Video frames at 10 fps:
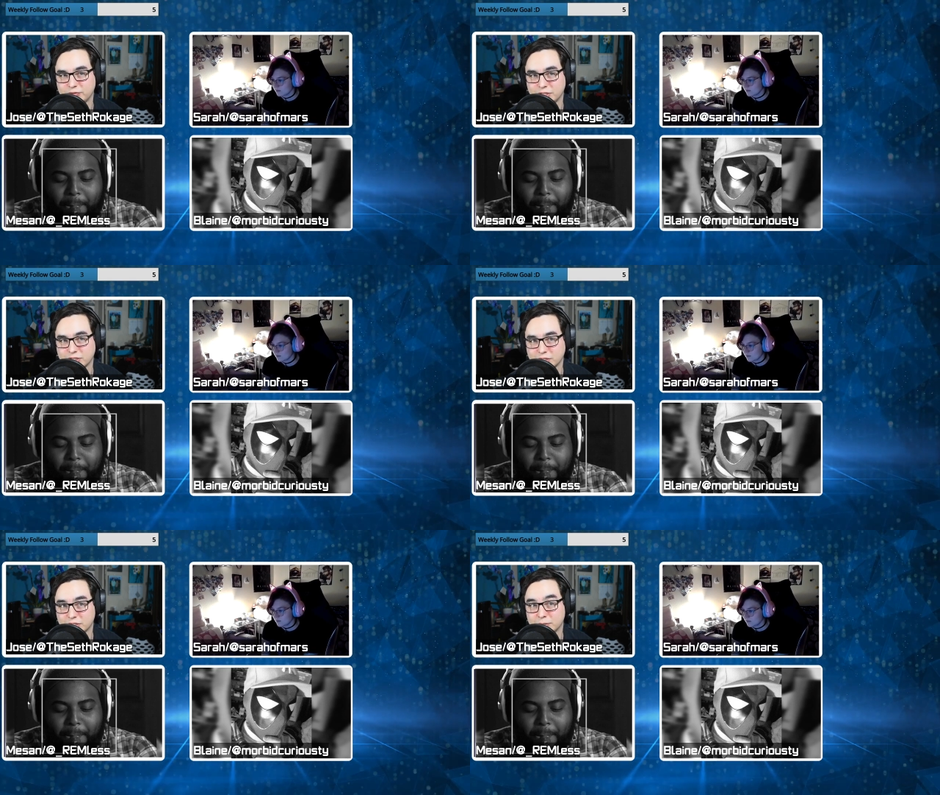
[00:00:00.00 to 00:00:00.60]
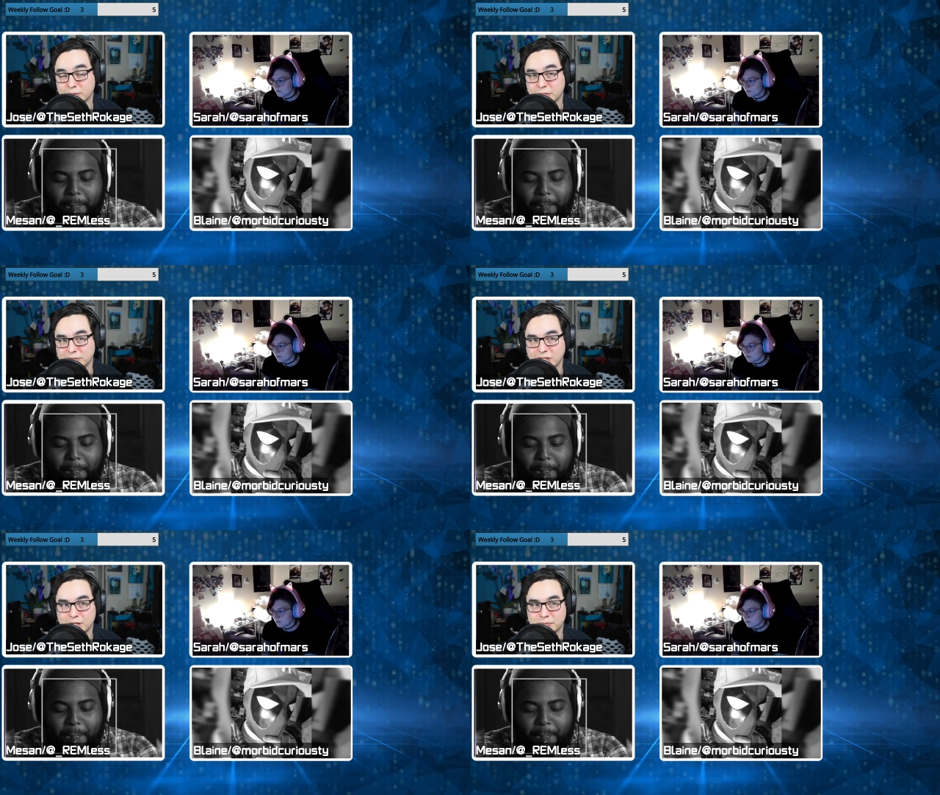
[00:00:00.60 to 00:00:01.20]
Speaker 1: via an
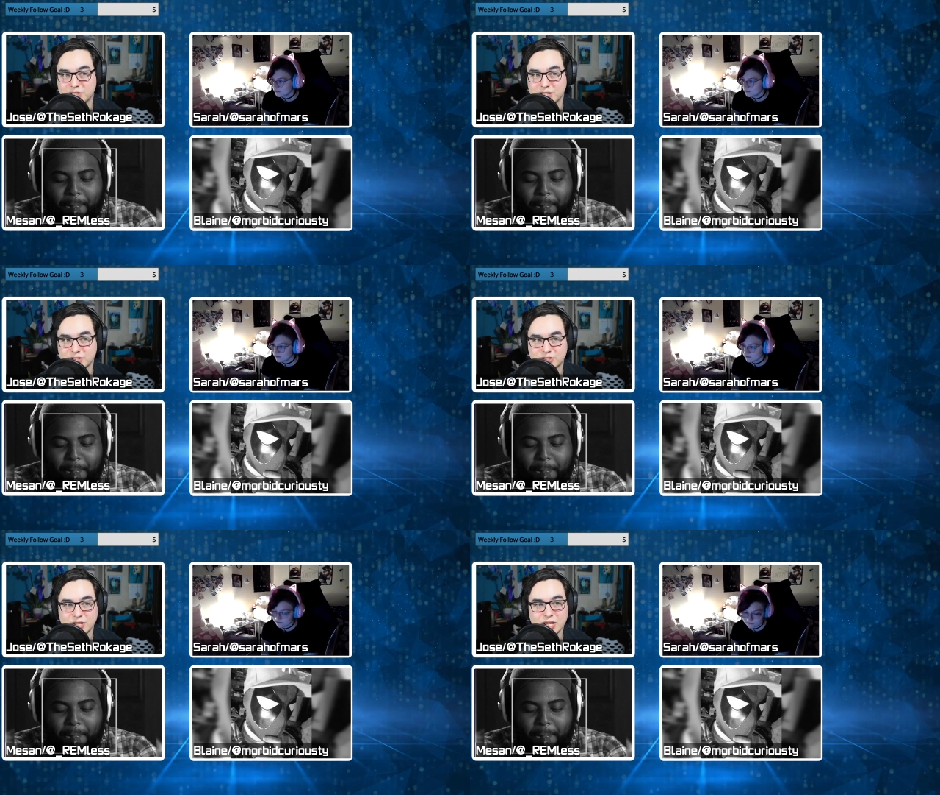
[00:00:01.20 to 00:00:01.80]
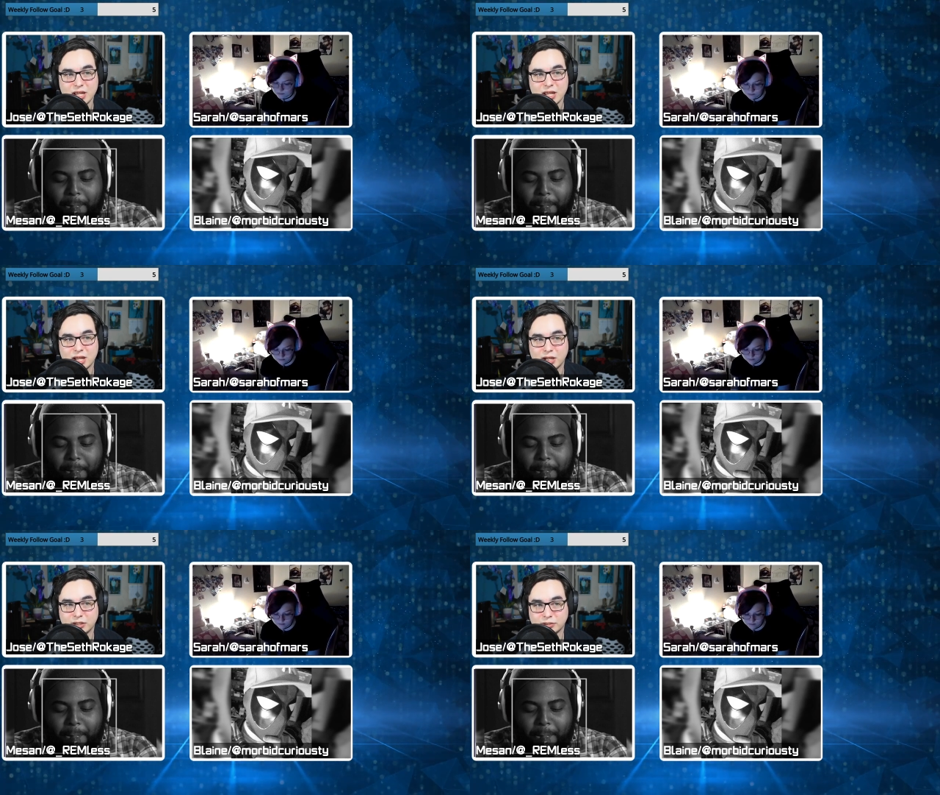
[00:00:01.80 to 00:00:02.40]
upcoming updates,
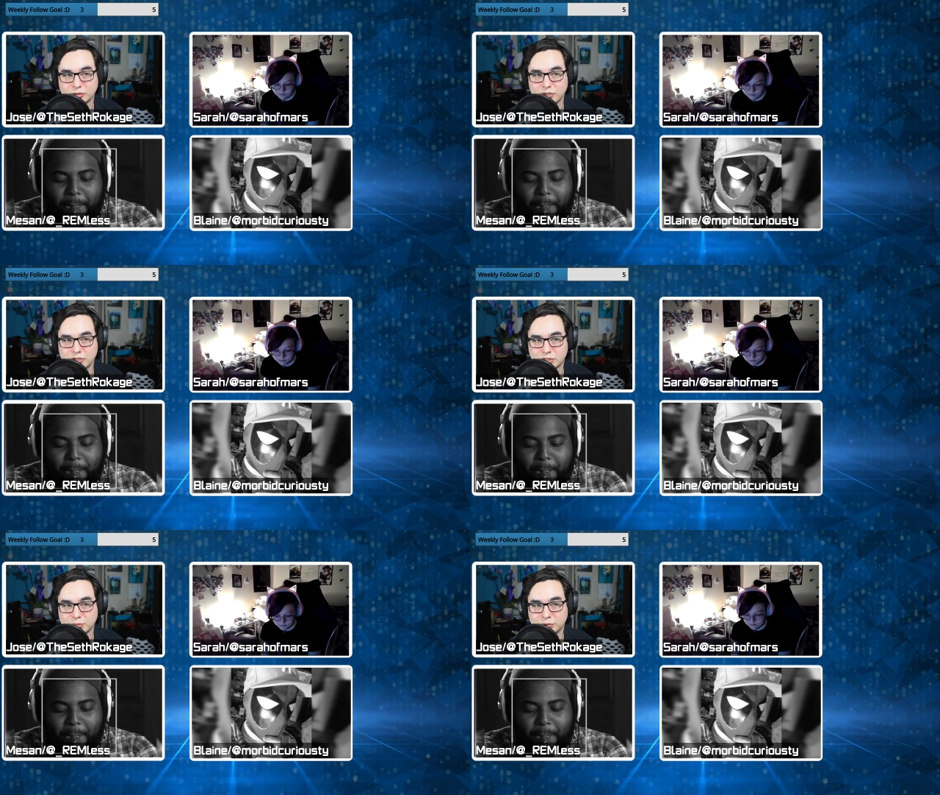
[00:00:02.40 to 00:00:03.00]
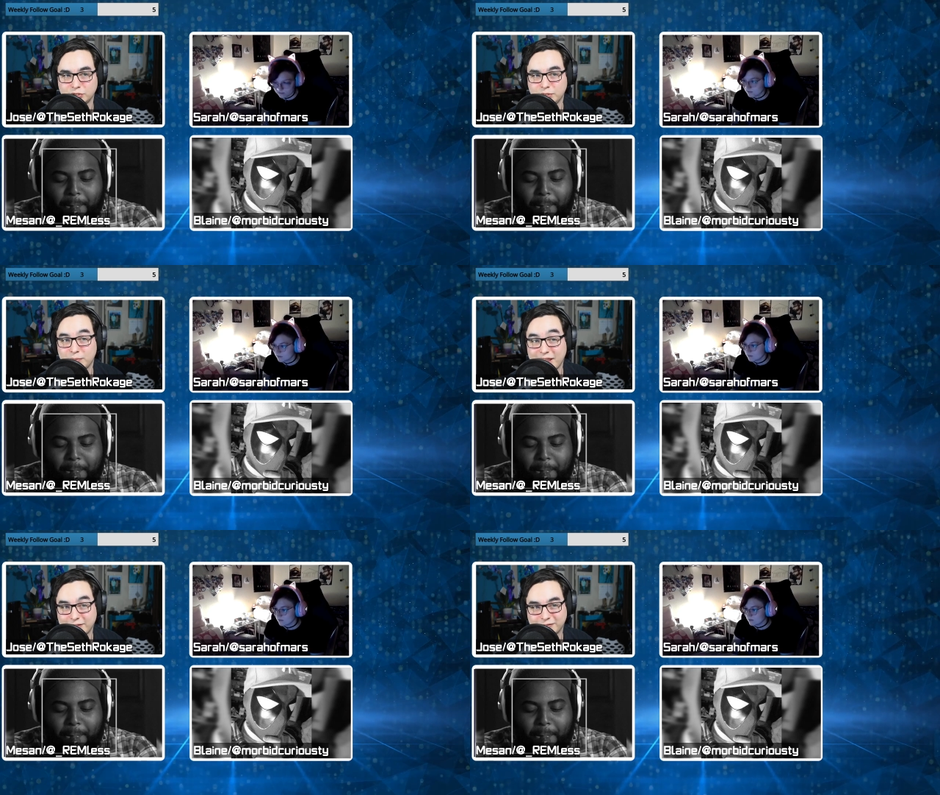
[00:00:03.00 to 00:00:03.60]
uh, including the completely
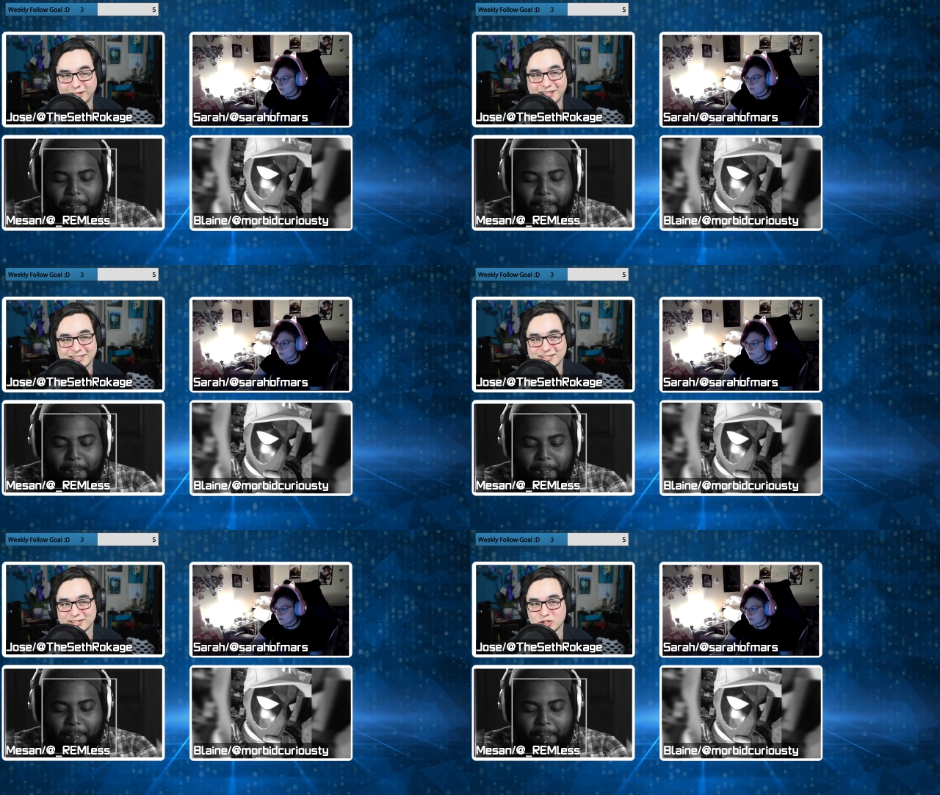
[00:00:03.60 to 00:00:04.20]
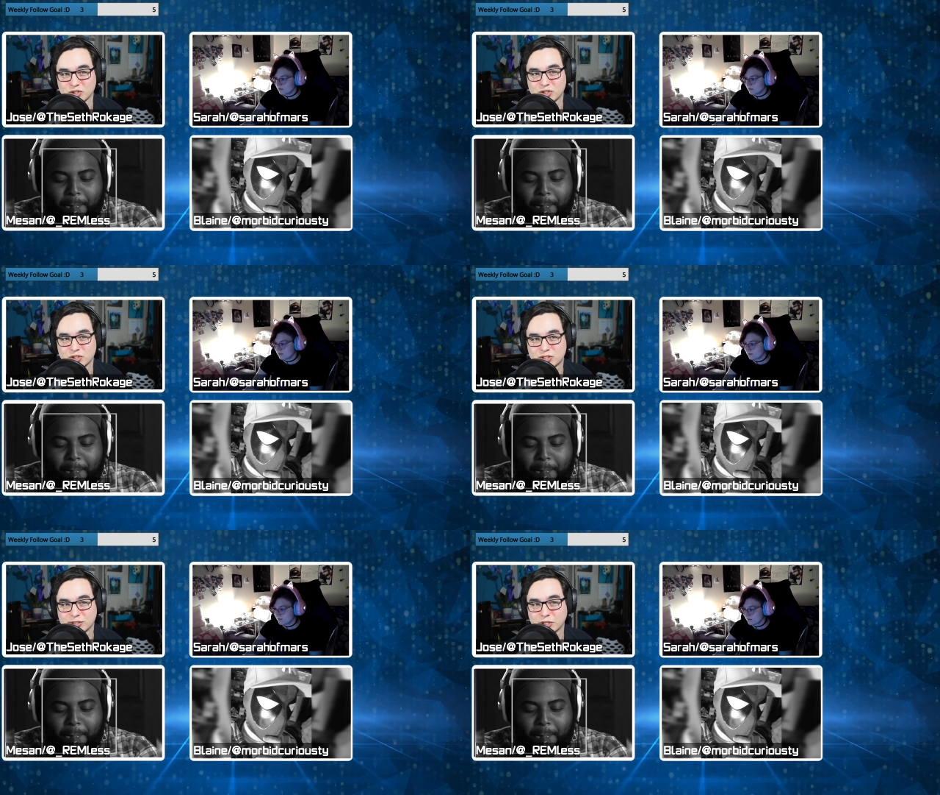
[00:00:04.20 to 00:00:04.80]
baffling decision
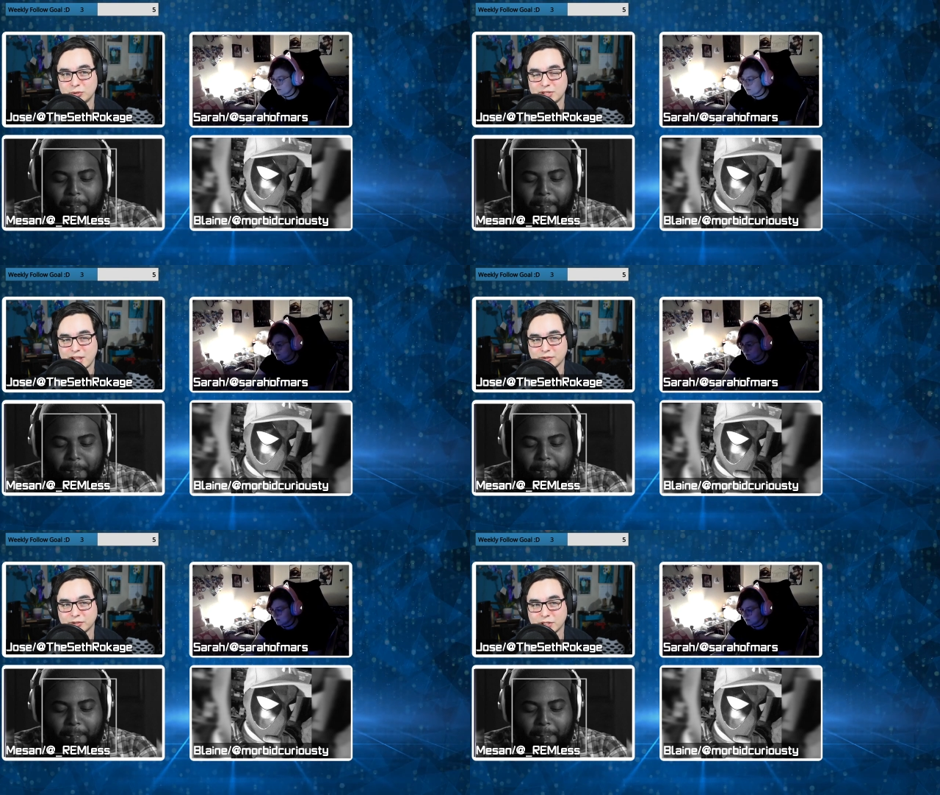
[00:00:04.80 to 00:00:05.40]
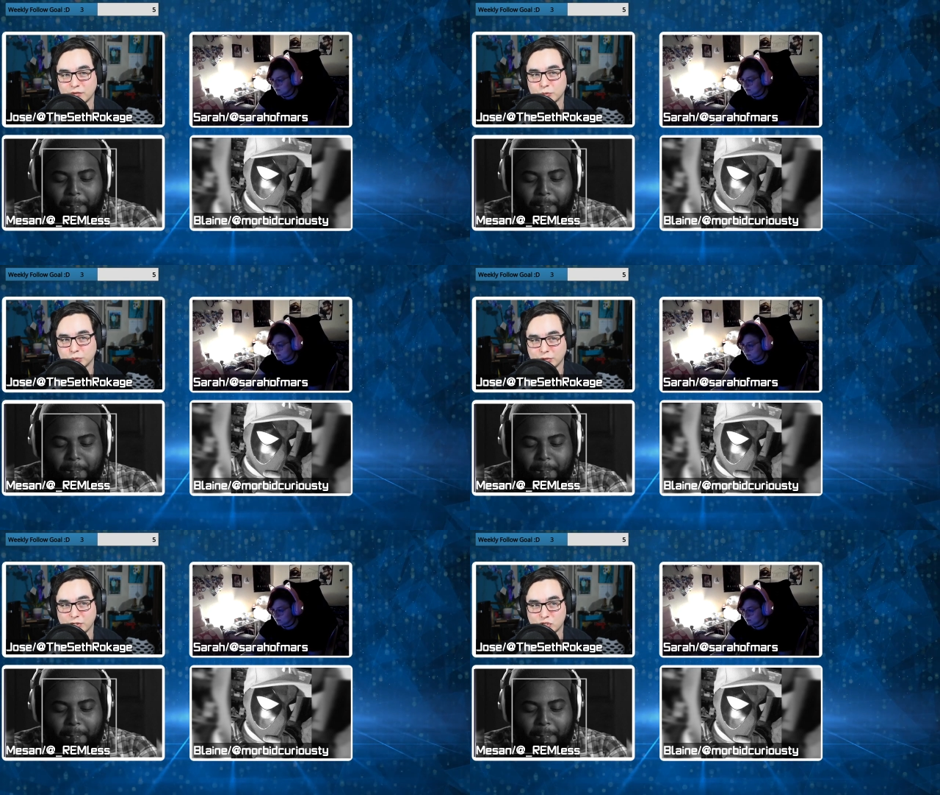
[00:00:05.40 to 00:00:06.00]
to slow down the level
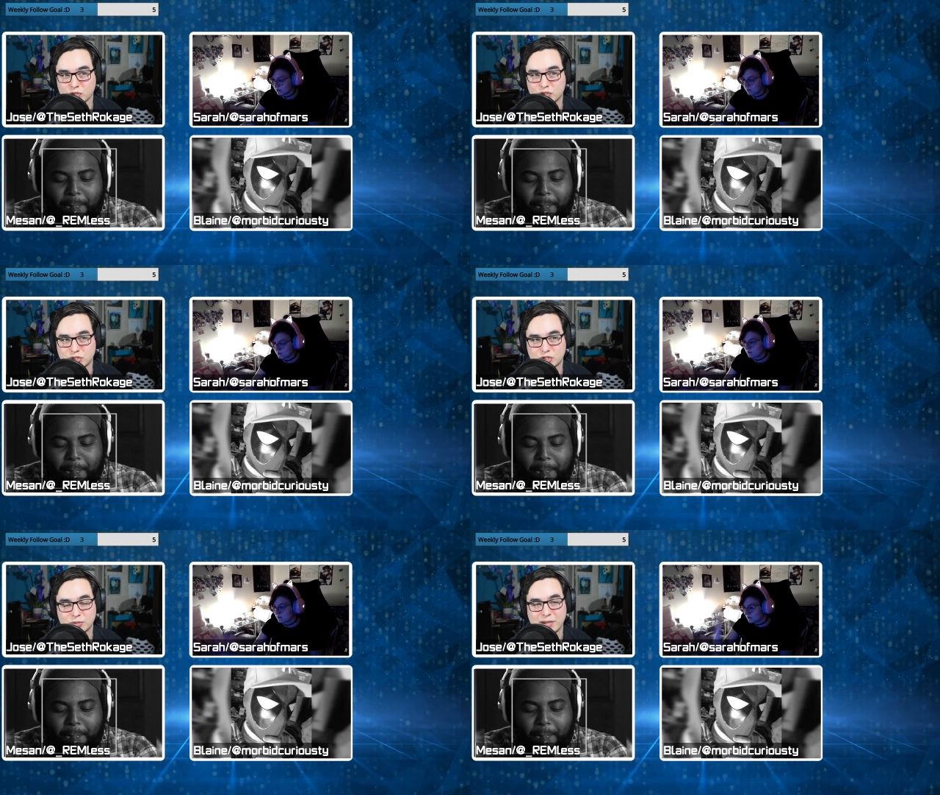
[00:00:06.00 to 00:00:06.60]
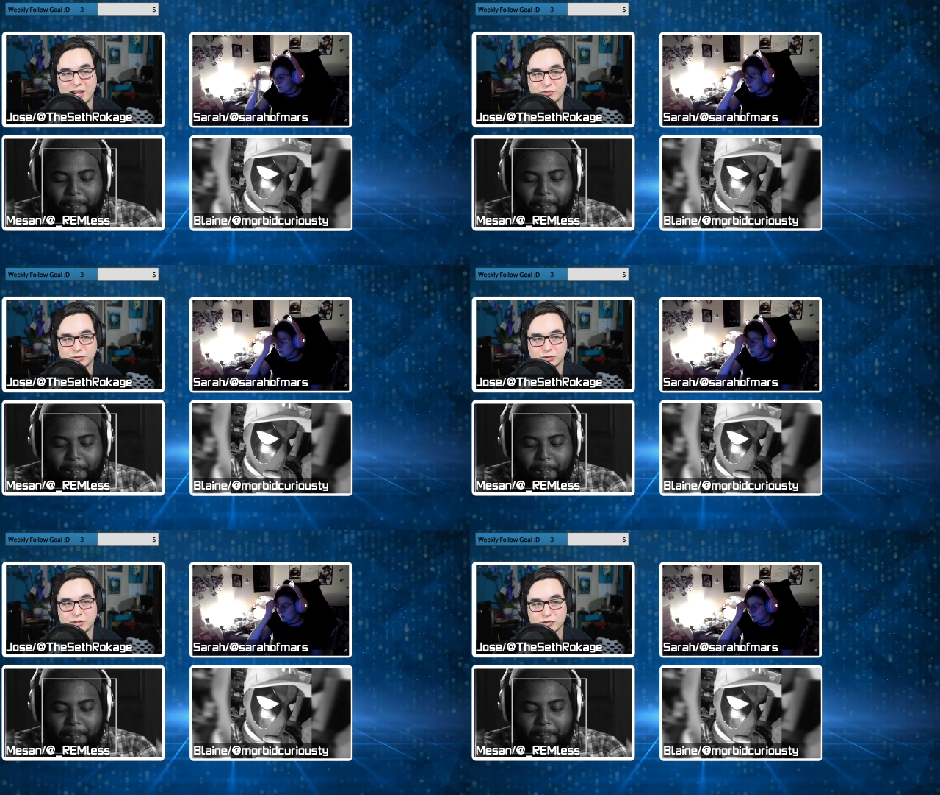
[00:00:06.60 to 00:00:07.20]
progression system
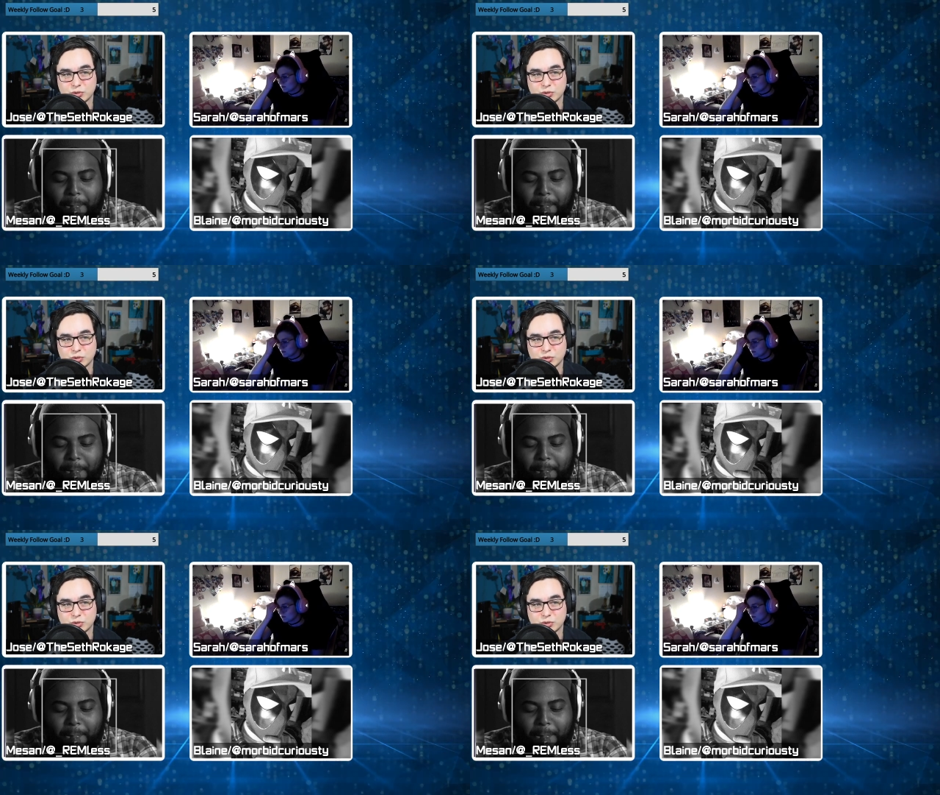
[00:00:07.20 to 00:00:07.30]
after level